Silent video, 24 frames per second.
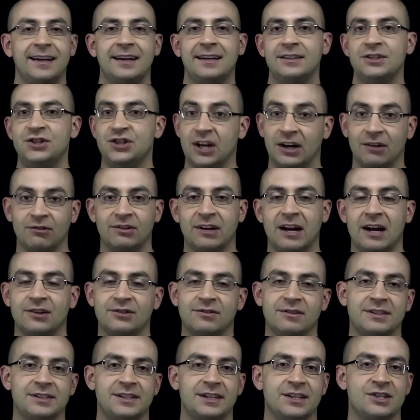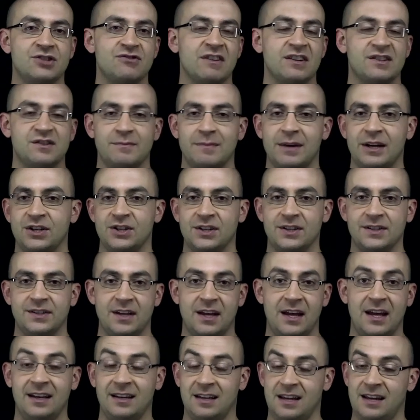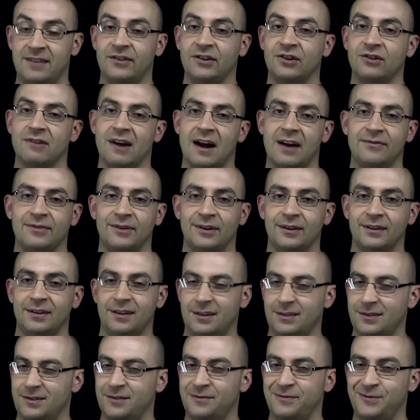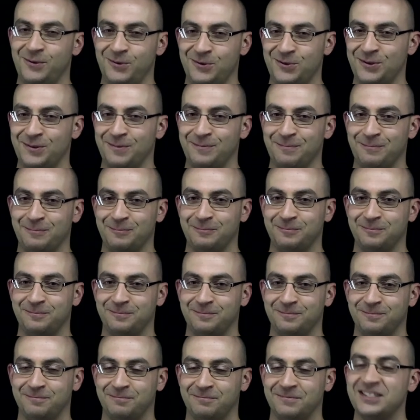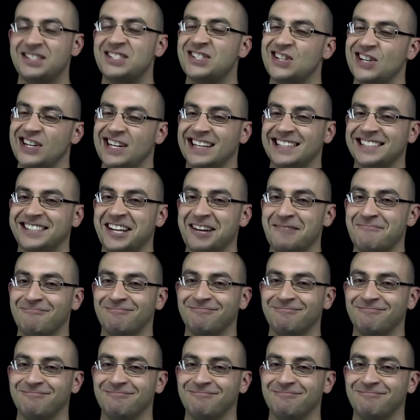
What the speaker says: general characteristics, transformations, and even graphing into the future. See you next time.